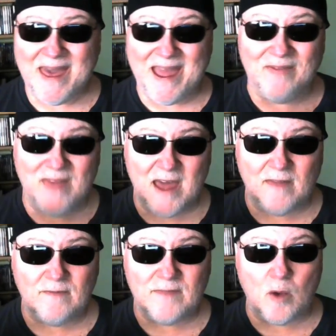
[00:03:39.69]
and
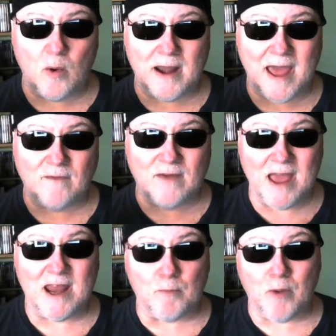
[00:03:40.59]
then they wouldn't have
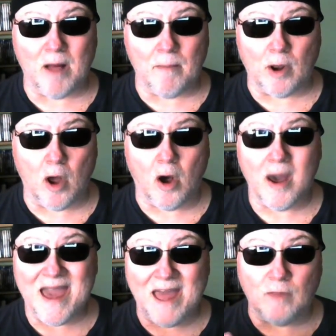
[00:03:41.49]
any problem at all
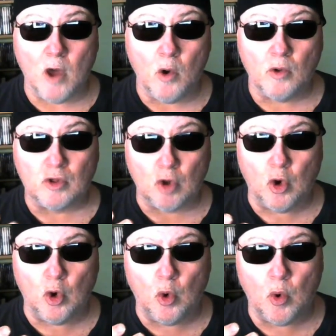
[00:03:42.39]
and those
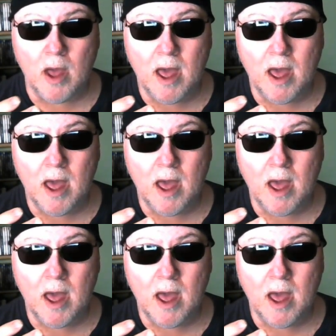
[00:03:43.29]
who